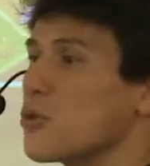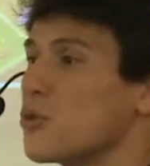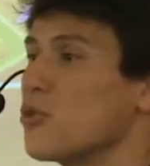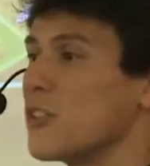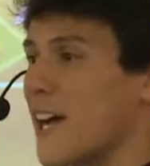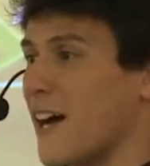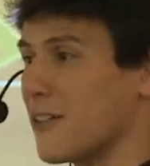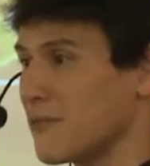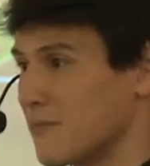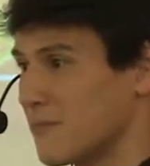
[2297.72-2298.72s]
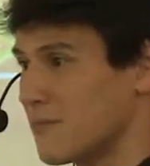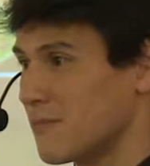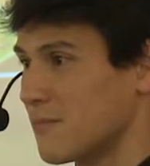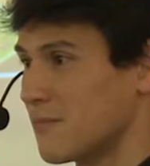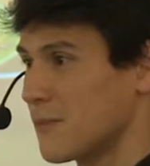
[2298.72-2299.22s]
to do now?
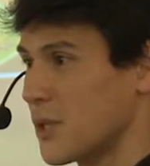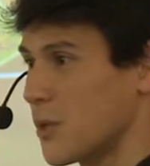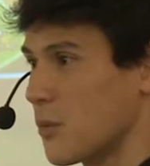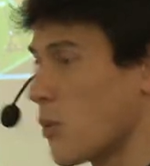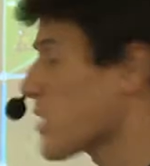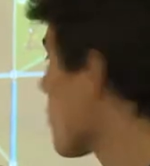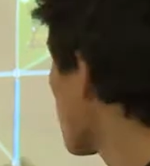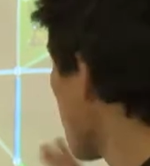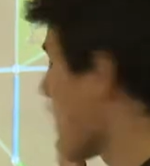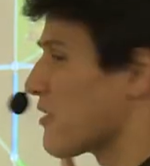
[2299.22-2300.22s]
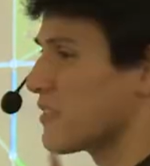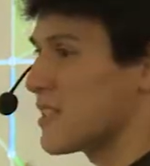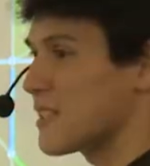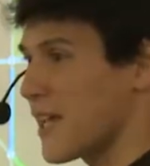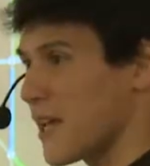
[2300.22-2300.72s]
What's the game of
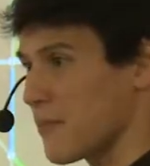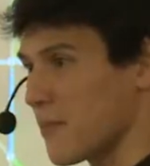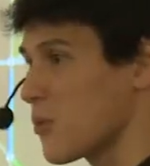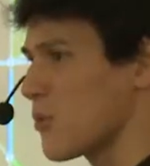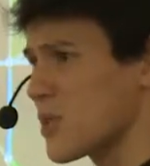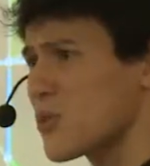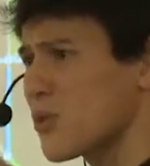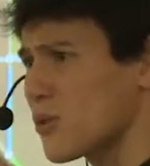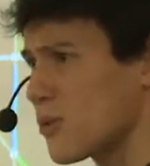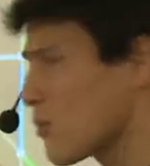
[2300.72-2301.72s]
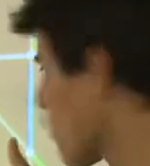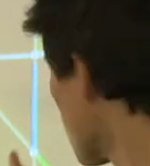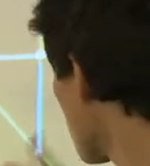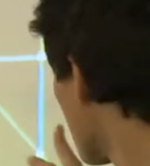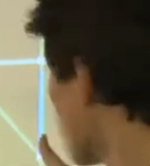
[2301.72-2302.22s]
this game? What's the
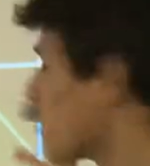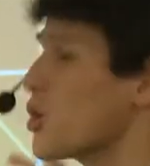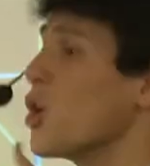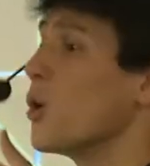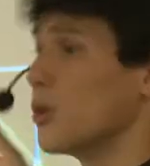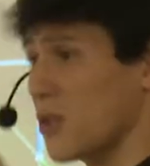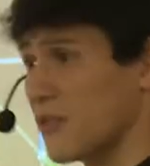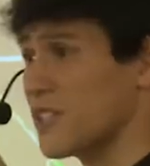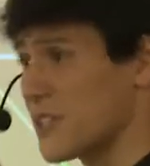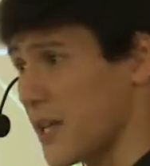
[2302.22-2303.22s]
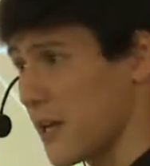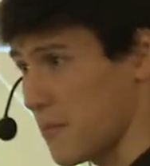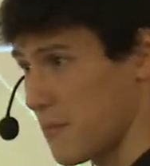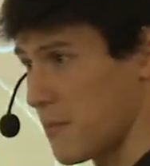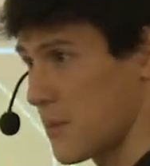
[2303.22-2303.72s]
goal of this
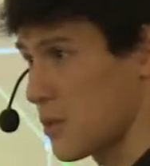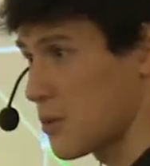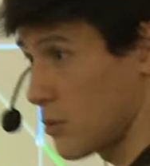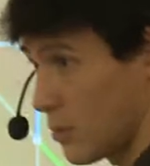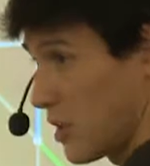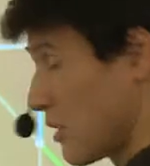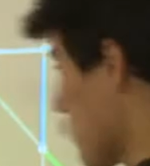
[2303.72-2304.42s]
game? So the kid